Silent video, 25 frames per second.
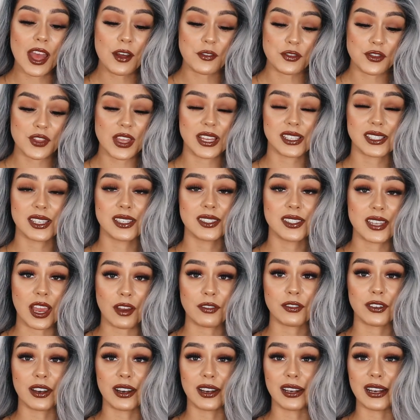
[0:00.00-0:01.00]
This is
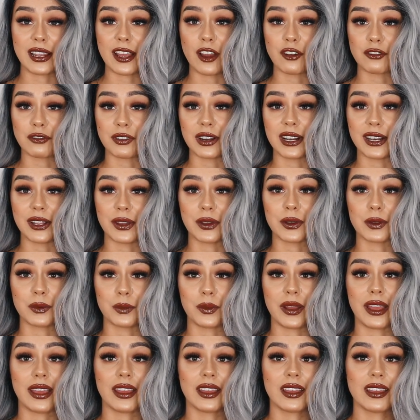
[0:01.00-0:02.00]
definitely a really good
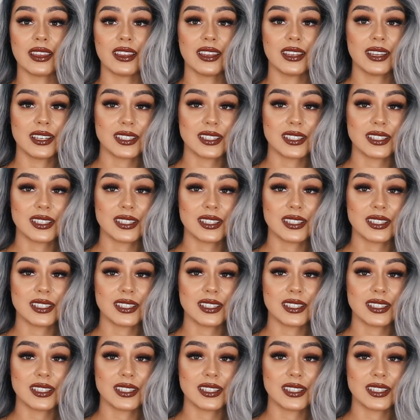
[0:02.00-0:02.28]
wig